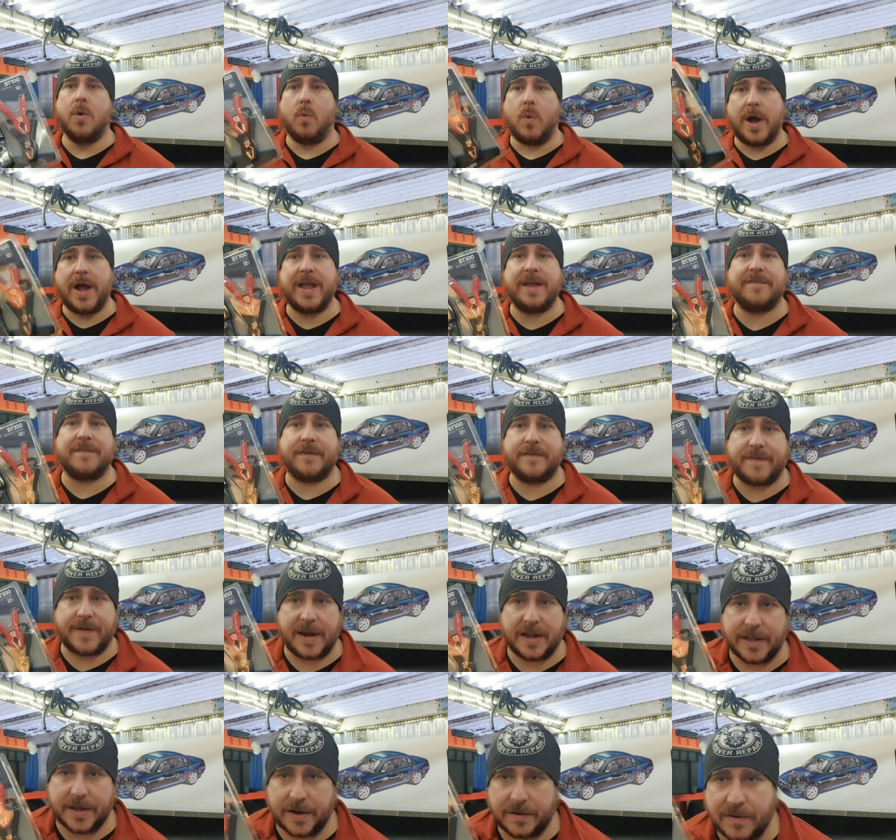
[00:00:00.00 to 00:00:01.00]
Why have I
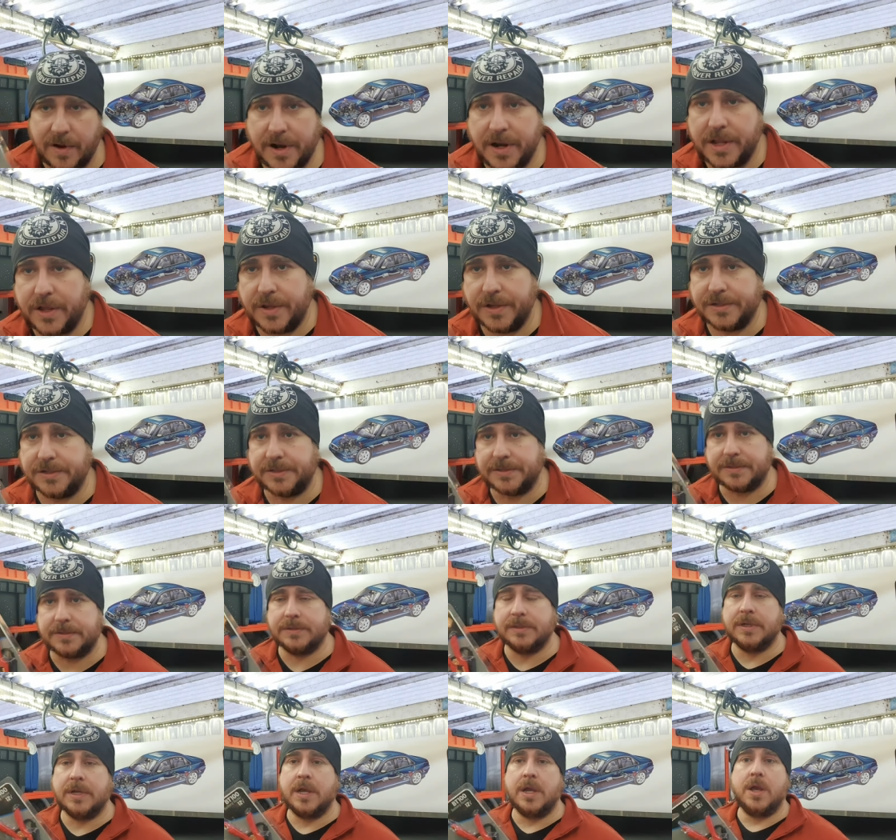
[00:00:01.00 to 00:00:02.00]
finally got around to using it?
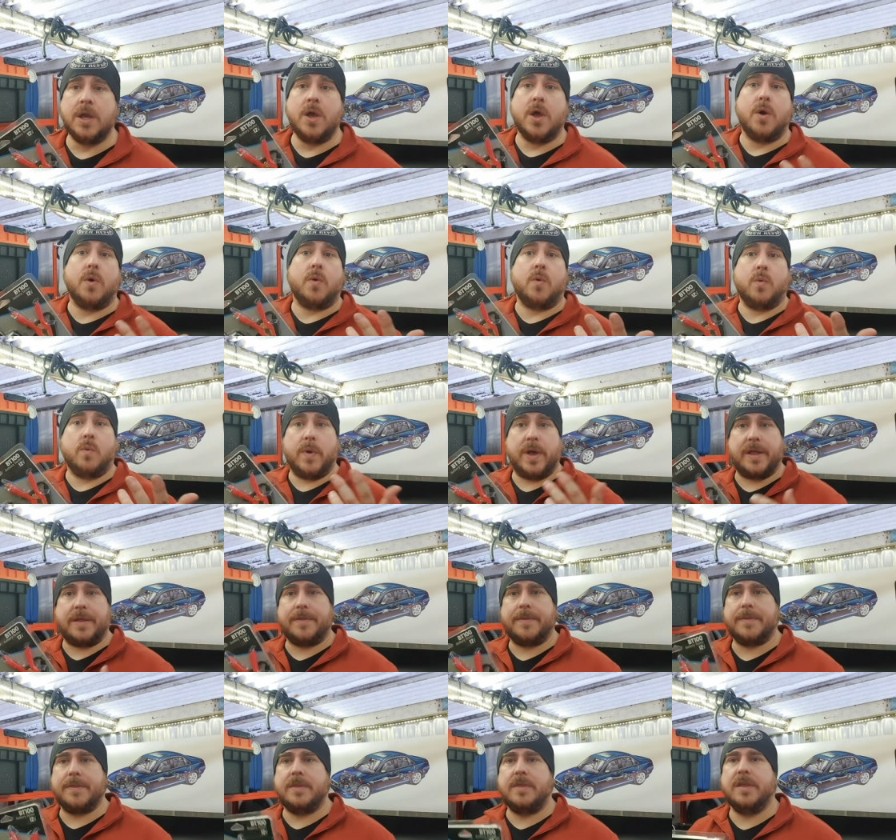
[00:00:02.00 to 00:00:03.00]
Well,